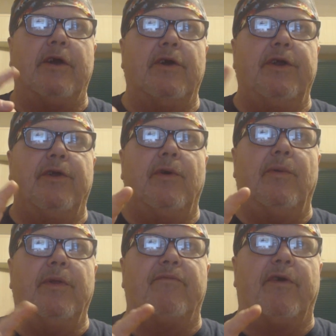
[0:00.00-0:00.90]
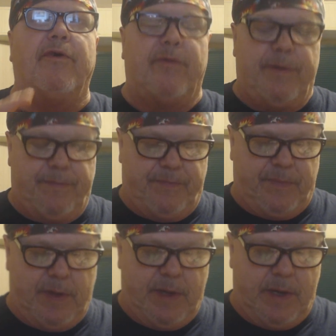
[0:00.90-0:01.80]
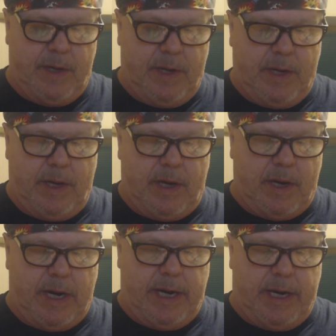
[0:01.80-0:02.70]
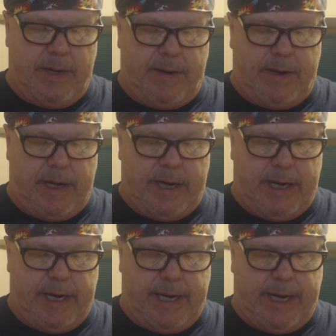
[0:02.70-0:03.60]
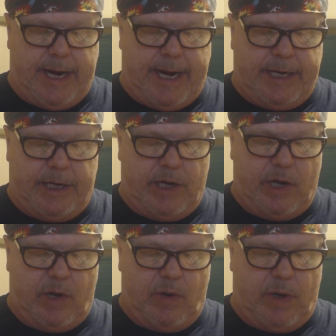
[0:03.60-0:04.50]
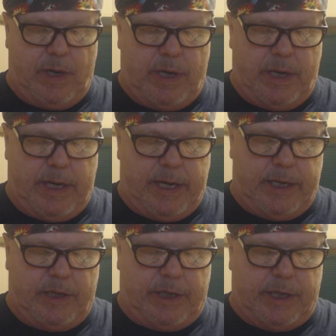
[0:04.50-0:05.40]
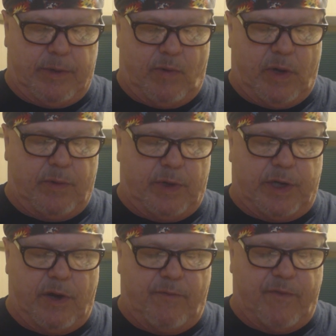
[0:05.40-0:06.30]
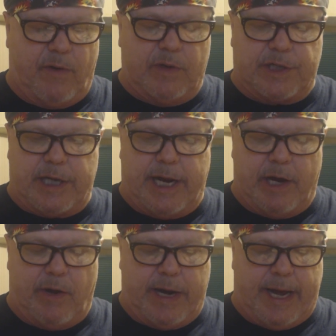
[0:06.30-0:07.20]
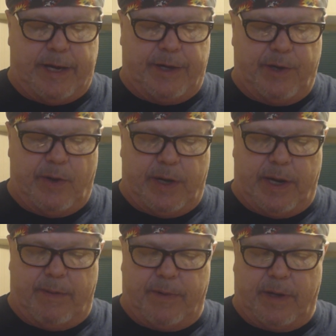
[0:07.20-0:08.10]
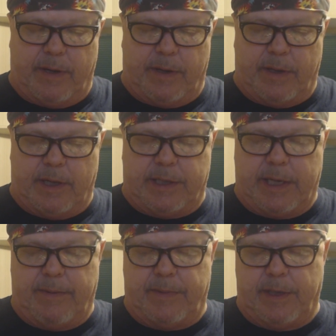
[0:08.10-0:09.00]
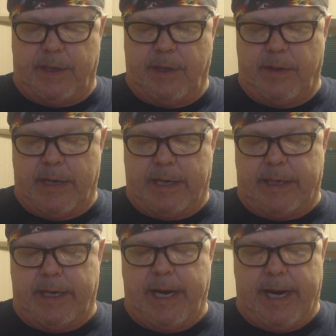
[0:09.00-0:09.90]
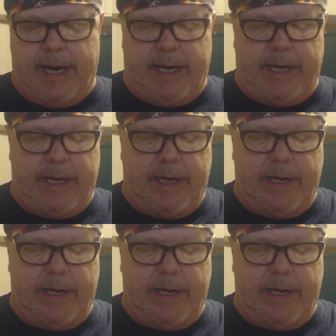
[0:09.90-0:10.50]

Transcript: I couldn't do it with the first one. All right, and I had to go and look at what Wotofo was saying on how to do it. And I'm going to attempt to do that today.